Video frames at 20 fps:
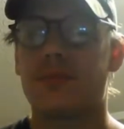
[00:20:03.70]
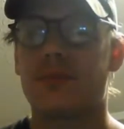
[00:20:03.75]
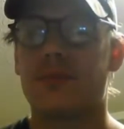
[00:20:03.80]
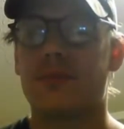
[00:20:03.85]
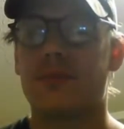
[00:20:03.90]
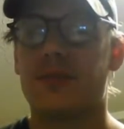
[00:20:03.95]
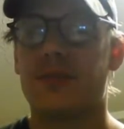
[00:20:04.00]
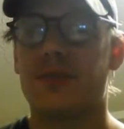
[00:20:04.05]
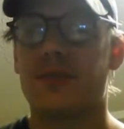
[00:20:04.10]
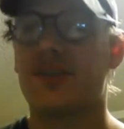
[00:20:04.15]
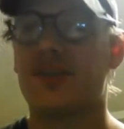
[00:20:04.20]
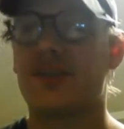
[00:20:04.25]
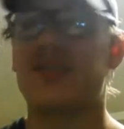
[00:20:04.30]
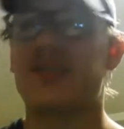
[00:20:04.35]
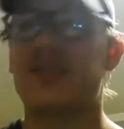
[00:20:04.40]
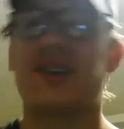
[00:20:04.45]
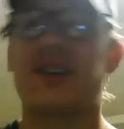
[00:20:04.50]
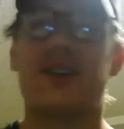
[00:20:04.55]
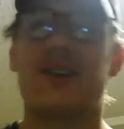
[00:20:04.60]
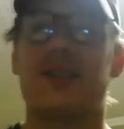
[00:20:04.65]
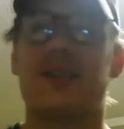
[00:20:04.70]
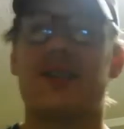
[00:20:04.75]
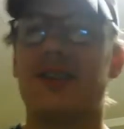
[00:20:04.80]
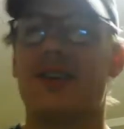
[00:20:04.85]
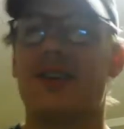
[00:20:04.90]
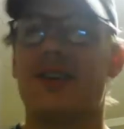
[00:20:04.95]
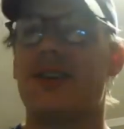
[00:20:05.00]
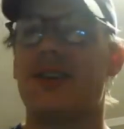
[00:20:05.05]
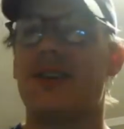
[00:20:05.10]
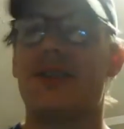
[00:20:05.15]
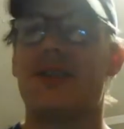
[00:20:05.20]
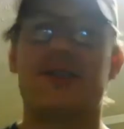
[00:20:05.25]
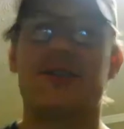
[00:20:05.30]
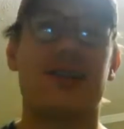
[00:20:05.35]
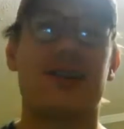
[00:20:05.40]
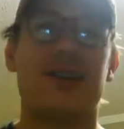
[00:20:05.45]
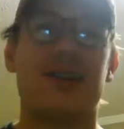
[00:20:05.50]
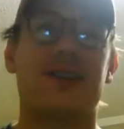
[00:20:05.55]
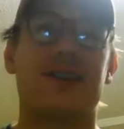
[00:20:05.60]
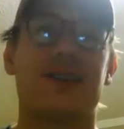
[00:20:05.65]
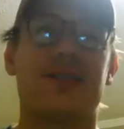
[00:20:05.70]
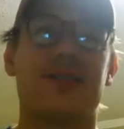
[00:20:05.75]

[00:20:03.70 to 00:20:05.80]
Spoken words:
Besides, like all the other girls who ask,